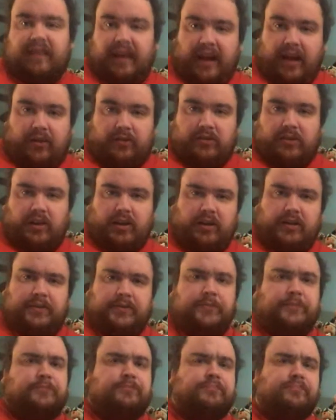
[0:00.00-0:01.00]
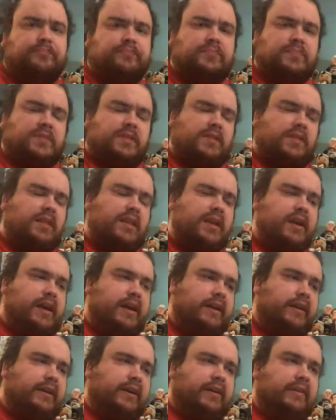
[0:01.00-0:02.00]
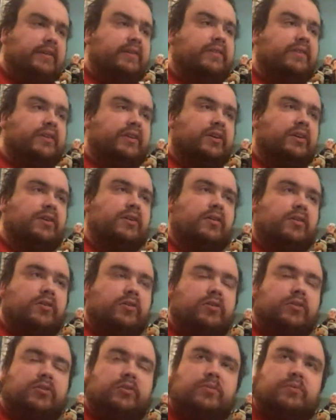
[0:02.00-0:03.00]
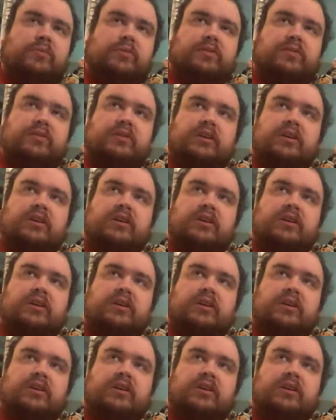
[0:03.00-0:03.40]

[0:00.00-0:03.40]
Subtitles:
outlaw, a gunslinger who,